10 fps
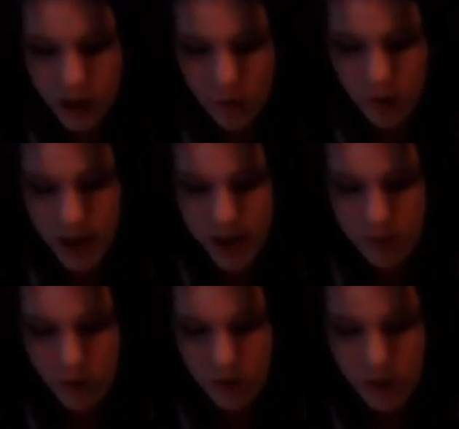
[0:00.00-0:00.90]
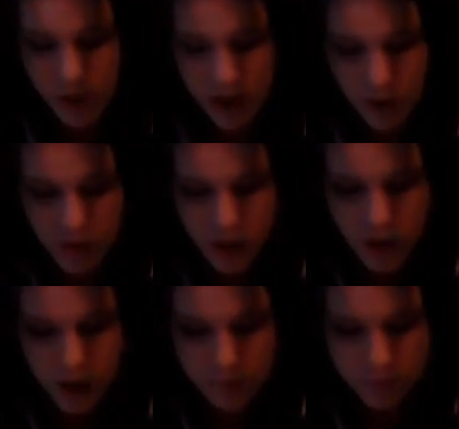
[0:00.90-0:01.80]
You don't want any more than that. And all you
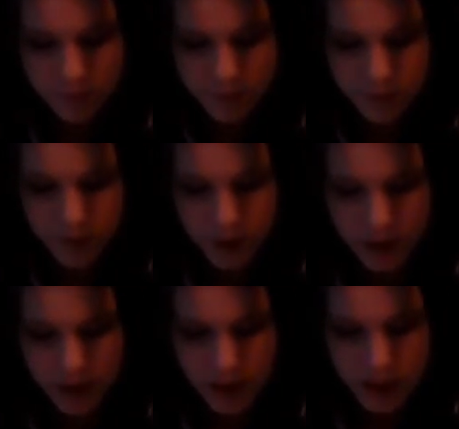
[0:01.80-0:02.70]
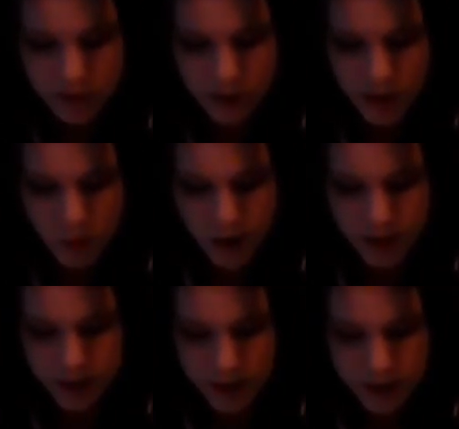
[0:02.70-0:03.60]
do is very
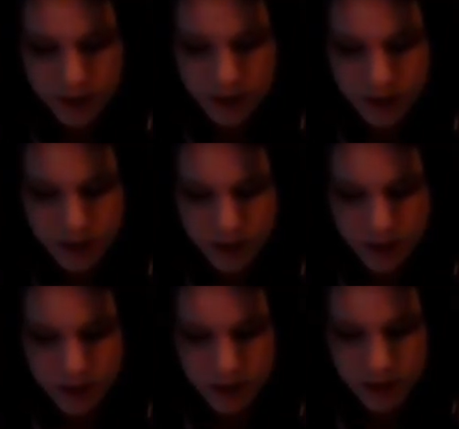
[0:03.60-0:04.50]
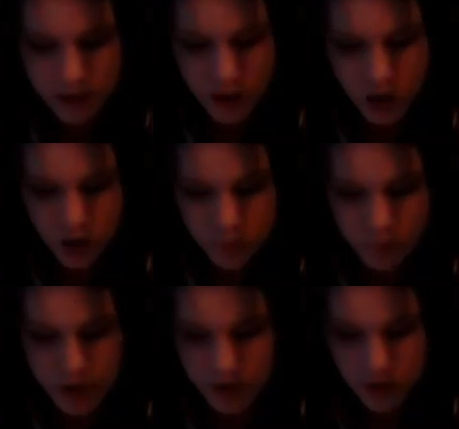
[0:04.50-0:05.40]
quickly
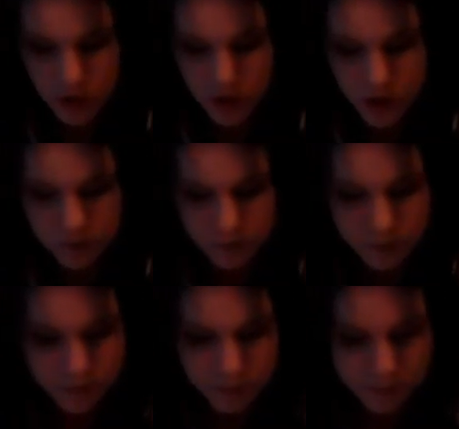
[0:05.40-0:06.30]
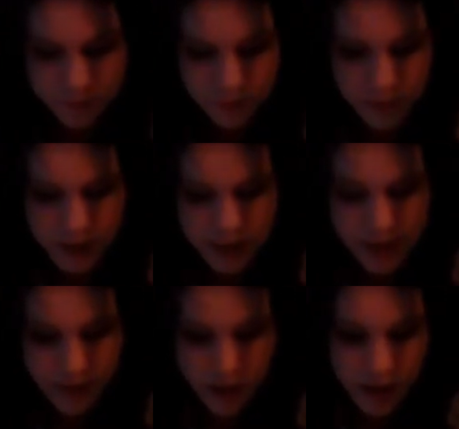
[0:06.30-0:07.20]
just pinch
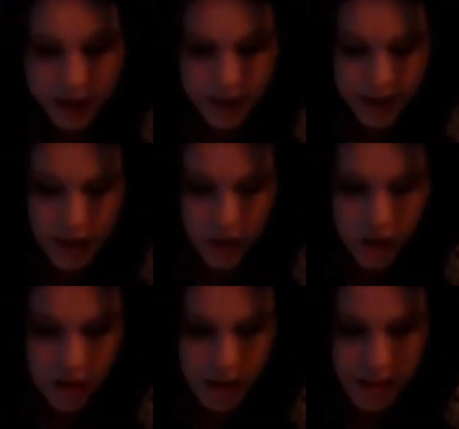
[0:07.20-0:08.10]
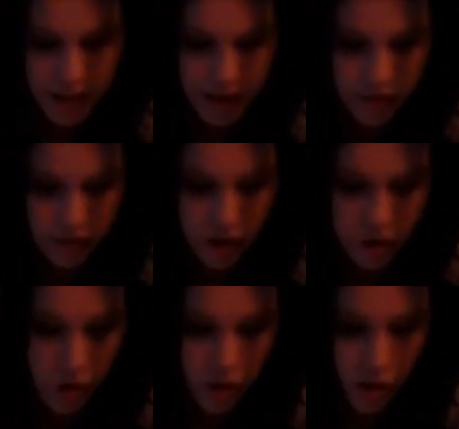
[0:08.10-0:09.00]
together. Now, you can do this if you
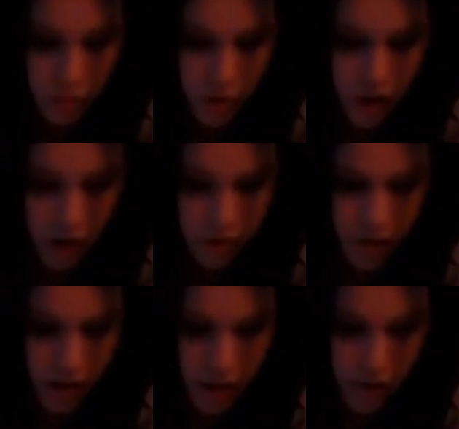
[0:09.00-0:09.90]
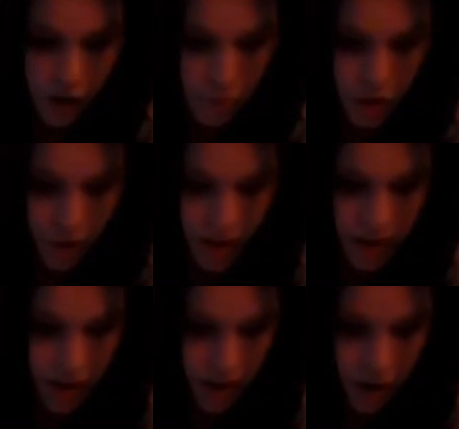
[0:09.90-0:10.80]
cut too much off and there's foam showing.